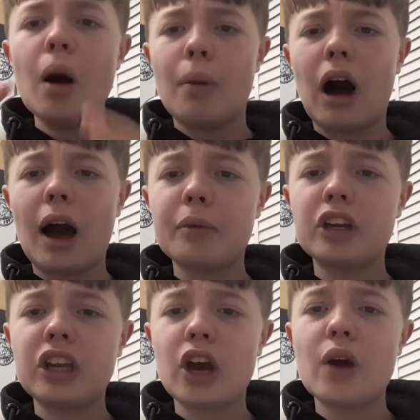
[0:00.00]
But I'm
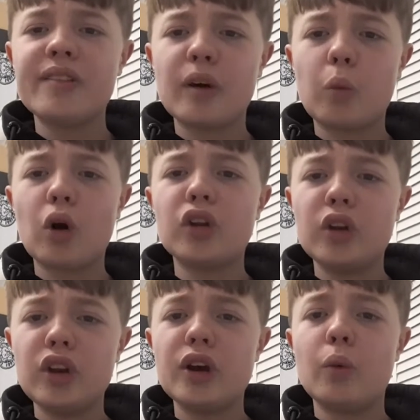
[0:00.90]
going to go with a
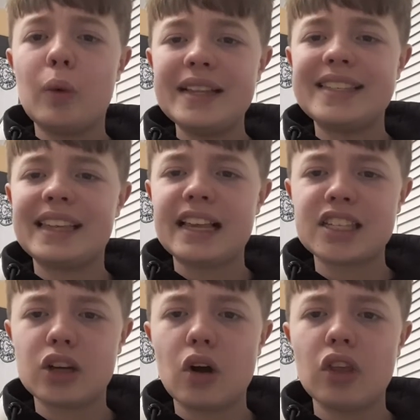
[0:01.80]
1-0 win to
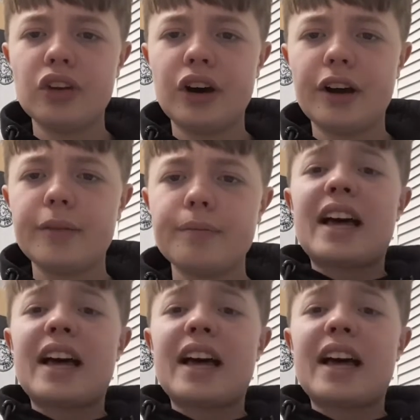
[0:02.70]
Leicester on the night.